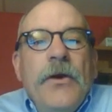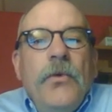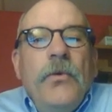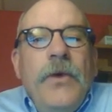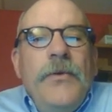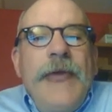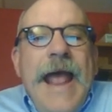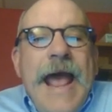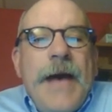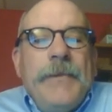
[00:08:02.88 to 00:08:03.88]
Well, what would
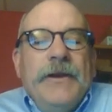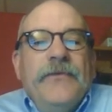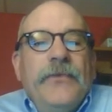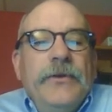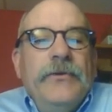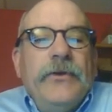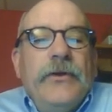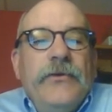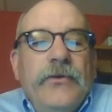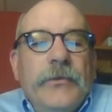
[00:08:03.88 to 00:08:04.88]
happen if we used a
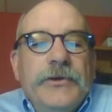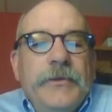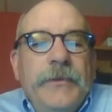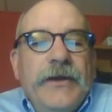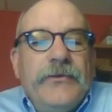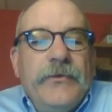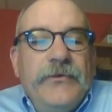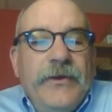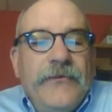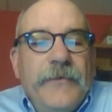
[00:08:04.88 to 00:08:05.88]
consumer GPS
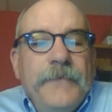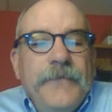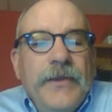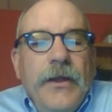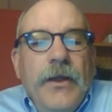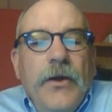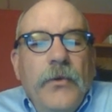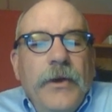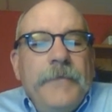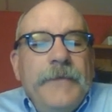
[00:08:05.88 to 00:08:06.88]
receiver?
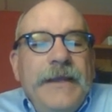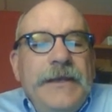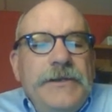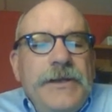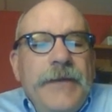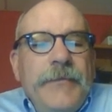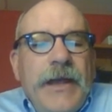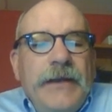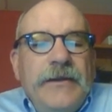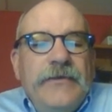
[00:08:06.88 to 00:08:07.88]
Well,
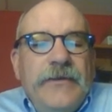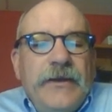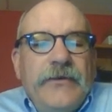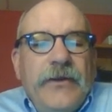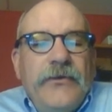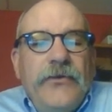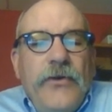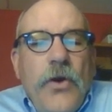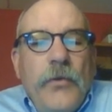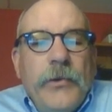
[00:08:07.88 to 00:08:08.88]
EGM96 at
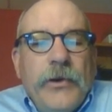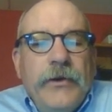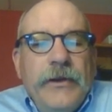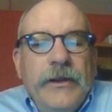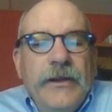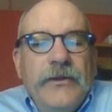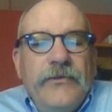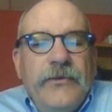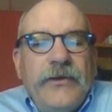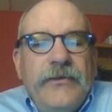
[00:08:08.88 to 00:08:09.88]
Snowbird is
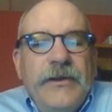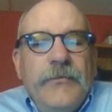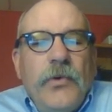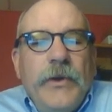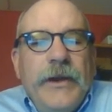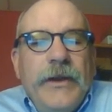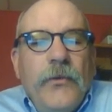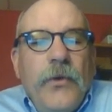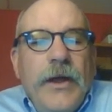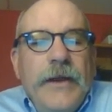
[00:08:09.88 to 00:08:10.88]

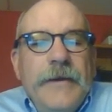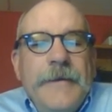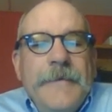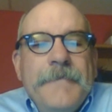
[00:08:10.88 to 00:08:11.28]
16.81.